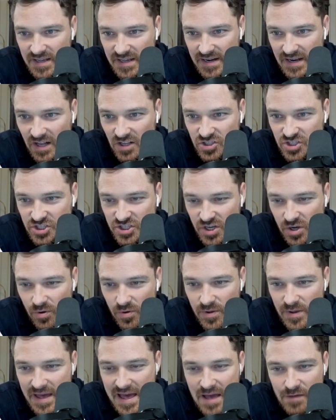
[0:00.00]
and I'll show
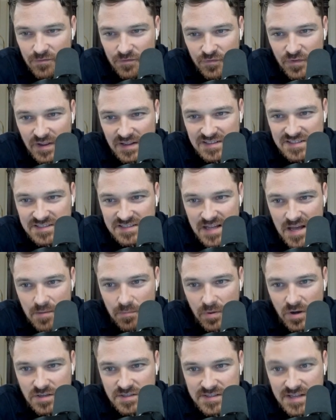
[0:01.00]
you everything
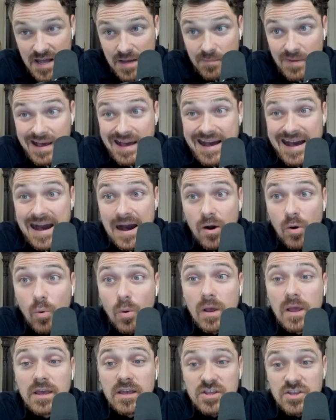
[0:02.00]
step by step,
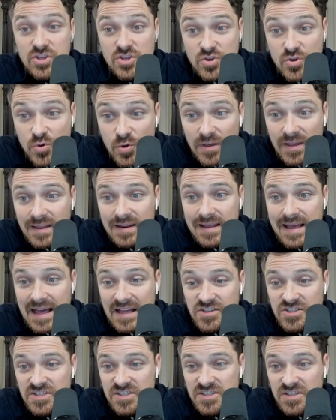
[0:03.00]
how you can
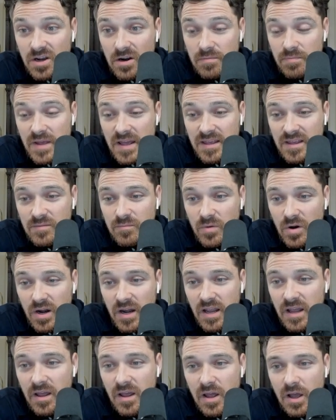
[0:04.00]
actually start making
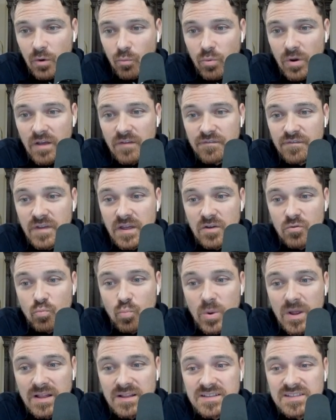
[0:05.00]
money with
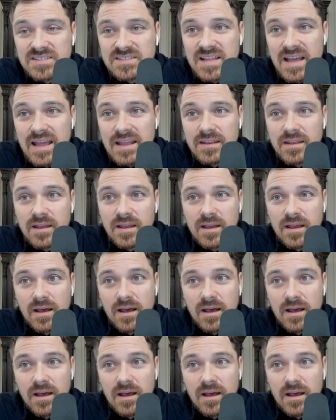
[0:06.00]
real estate